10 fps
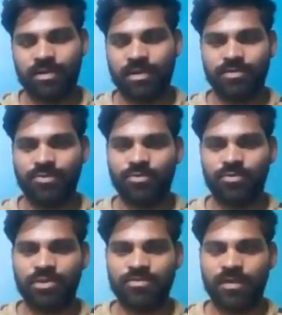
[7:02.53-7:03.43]
There is no
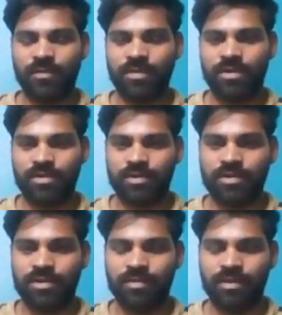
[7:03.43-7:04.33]
such power plant
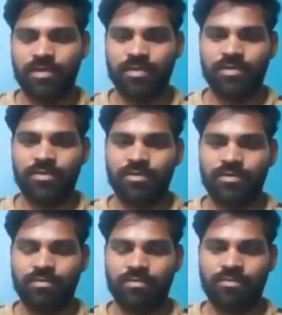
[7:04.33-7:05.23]
near my.
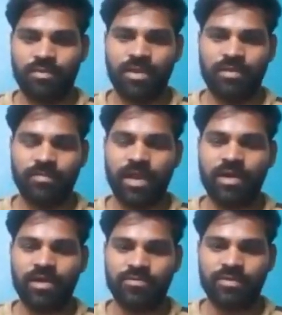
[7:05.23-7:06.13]
Near
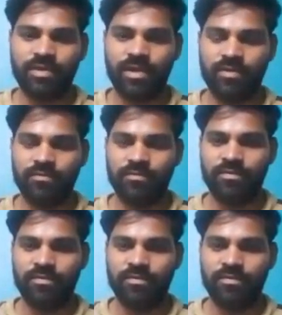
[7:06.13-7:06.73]
Prayagraj, where I live.